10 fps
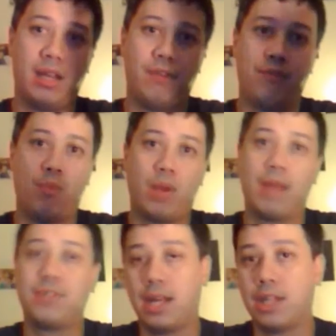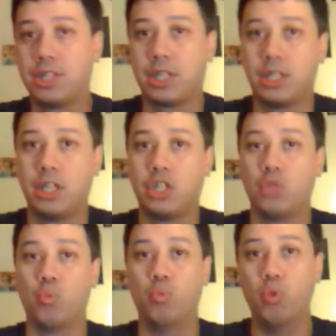from what I've seen as 6th
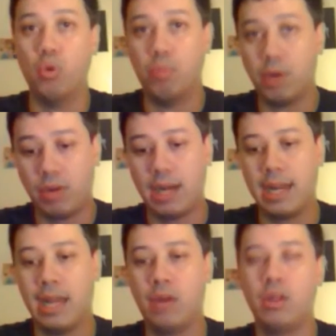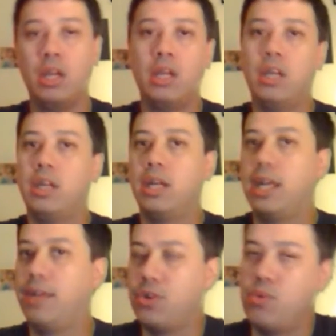edition rule book right now,
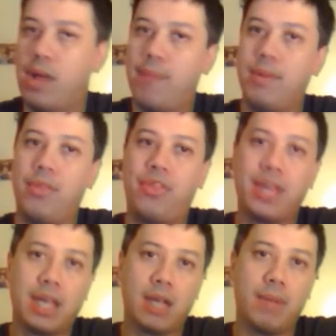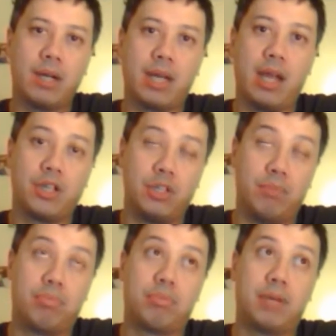if you have been thinking about Chaos, you're
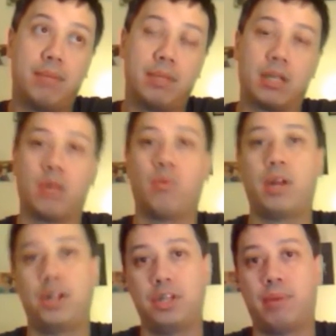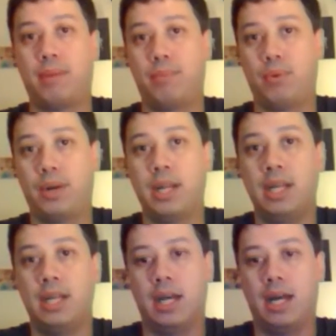probably going to want to jump on
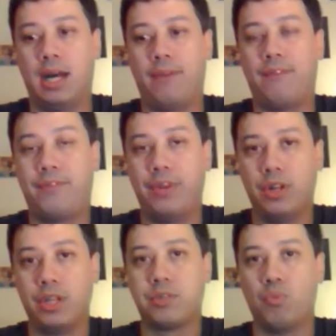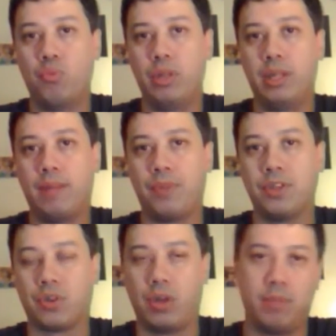board. Fearless really
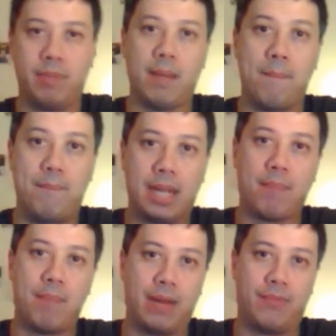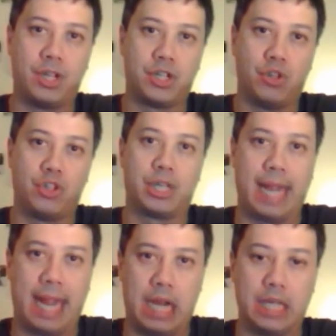is going to be a big beneficial to
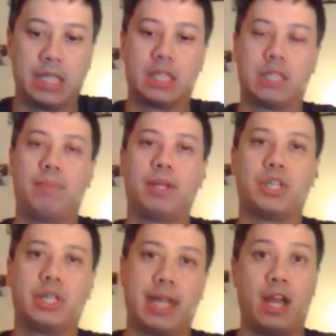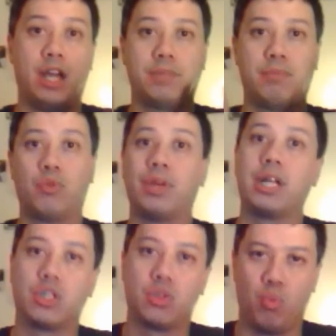Chaos, especially Chaos
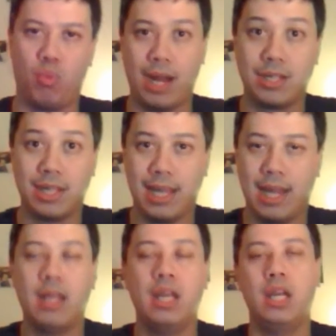Marines. Why do you say that?